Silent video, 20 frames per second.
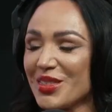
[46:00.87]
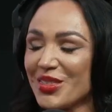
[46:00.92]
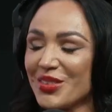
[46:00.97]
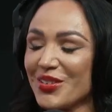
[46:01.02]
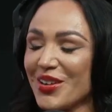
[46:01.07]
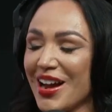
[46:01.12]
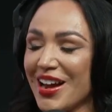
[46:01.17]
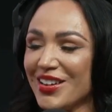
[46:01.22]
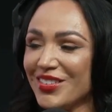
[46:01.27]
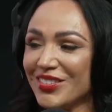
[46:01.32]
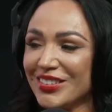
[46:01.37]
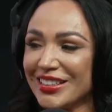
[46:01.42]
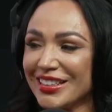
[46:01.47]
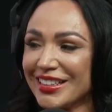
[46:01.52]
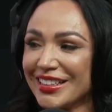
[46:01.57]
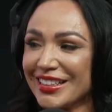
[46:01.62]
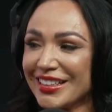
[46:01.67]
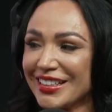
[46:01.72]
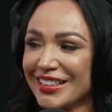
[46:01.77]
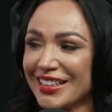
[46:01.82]

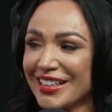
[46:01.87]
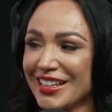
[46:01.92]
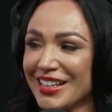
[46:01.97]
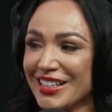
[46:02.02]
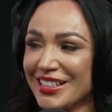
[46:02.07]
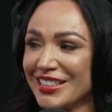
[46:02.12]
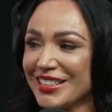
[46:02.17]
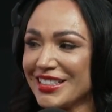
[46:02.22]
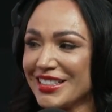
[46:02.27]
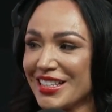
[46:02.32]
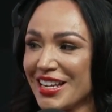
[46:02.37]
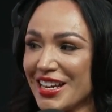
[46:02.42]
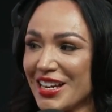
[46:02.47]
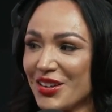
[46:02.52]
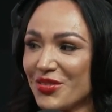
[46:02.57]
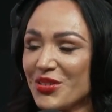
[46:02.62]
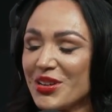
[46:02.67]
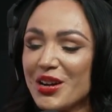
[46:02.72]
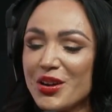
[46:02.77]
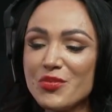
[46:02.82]
thriving. It's like
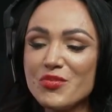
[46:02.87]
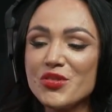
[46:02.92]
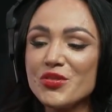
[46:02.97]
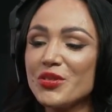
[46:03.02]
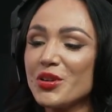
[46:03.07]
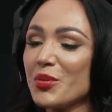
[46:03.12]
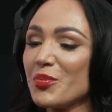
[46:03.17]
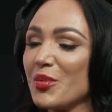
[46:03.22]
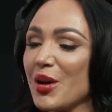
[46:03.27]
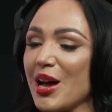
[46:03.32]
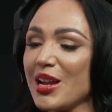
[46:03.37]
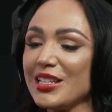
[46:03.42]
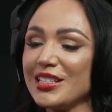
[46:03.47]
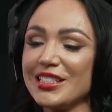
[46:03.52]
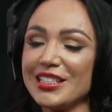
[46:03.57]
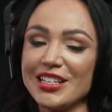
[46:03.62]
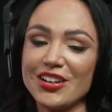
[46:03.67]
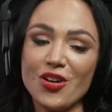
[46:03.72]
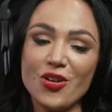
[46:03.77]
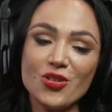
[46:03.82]
we got to move in our bodies
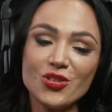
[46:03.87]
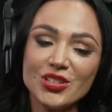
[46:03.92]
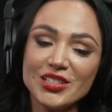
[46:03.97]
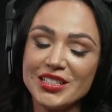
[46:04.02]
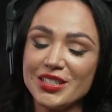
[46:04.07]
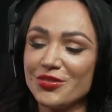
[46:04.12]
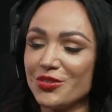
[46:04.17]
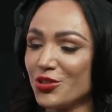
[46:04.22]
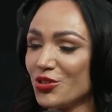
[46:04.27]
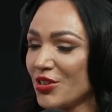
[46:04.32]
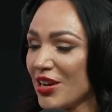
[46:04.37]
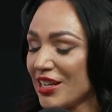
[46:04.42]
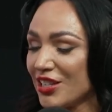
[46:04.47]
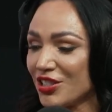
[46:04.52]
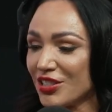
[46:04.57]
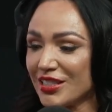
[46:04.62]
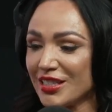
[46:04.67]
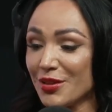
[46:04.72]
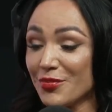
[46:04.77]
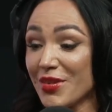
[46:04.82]
in all these different
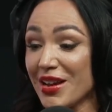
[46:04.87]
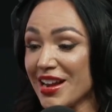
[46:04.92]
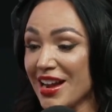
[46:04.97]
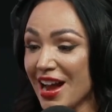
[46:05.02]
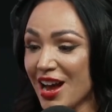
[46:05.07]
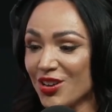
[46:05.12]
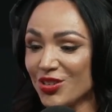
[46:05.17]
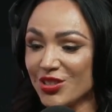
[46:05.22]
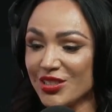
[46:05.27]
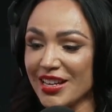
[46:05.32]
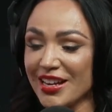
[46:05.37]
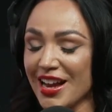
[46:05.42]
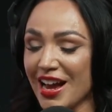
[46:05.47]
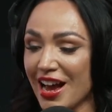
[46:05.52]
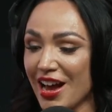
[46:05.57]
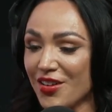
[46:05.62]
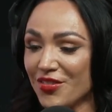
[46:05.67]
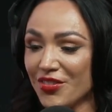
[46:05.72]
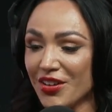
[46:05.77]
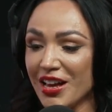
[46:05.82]
directions. At my house, I
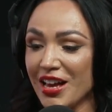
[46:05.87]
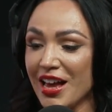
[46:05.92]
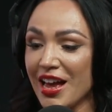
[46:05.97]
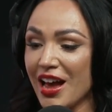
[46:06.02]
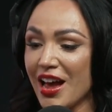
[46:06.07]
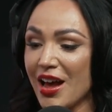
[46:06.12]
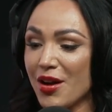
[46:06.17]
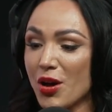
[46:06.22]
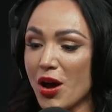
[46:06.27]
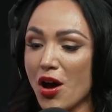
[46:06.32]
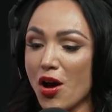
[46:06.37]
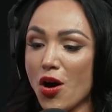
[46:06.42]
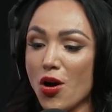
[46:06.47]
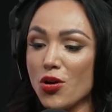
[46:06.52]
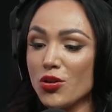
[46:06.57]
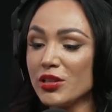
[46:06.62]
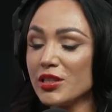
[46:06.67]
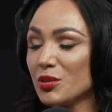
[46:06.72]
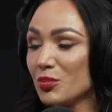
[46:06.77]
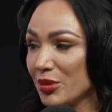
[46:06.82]
have
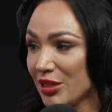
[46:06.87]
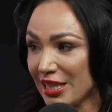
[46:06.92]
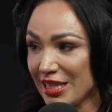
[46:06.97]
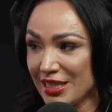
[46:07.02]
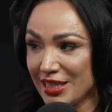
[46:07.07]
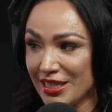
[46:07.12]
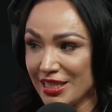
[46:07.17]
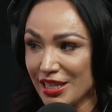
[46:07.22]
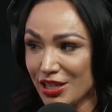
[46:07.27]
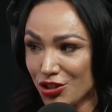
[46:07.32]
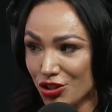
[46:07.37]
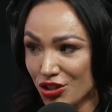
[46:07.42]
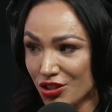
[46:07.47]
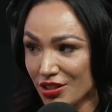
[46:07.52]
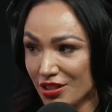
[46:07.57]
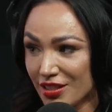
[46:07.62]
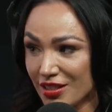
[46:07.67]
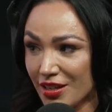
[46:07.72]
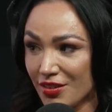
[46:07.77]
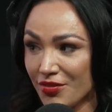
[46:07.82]
all these
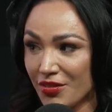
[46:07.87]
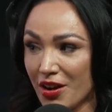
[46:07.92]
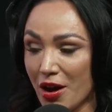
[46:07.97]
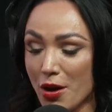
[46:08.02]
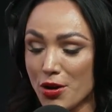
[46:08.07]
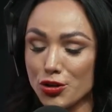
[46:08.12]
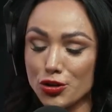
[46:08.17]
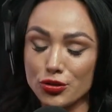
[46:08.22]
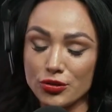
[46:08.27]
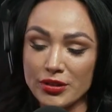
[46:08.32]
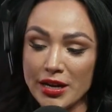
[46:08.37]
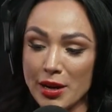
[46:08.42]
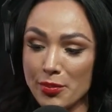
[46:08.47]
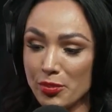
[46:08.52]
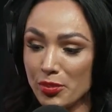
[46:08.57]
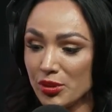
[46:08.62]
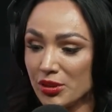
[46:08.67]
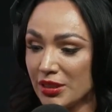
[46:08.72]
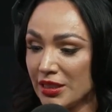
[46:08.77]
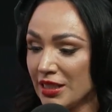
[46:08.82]
playstations. I've got
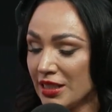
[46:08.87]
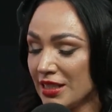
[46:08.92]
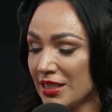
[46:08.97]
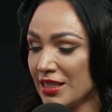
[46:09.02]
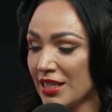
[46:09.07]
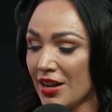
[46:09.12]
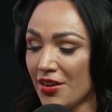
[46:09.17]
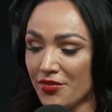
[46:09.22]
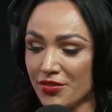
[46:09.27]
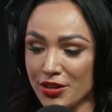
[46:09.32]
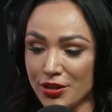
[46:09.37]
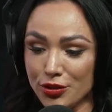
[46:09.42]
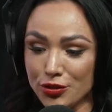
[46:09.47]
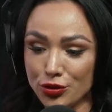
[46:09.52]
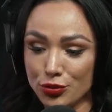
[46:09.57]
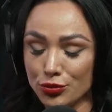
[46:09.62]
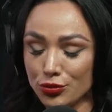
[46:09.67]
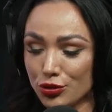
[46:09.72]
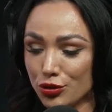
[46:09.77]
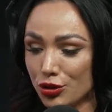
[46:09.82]
trampolines. I have an
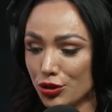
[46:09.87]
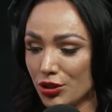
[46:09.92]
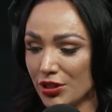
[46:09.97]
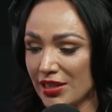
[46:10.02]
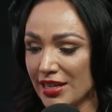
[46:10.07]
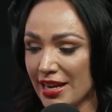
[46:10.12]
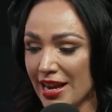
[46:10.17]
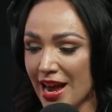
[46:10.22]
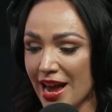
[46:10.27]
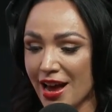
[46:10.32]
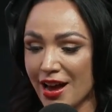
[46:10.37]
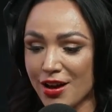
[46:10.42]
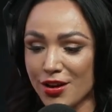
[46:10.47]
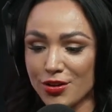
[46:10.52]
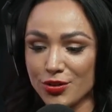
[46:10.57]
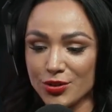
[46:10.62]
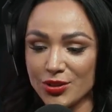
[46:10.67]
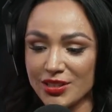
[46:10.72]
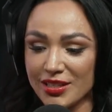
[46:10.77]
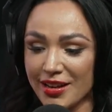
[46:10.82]
adult tree
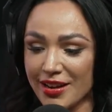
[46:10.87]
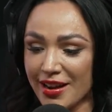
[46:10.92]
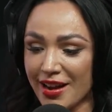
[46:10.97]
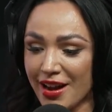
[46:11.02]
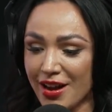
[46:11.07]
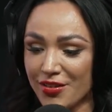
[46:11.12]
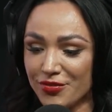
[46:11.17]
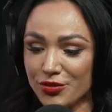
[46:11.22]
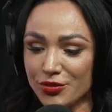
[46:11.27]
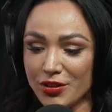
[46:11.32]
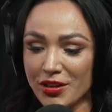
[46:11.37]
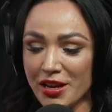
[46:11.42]
house. I have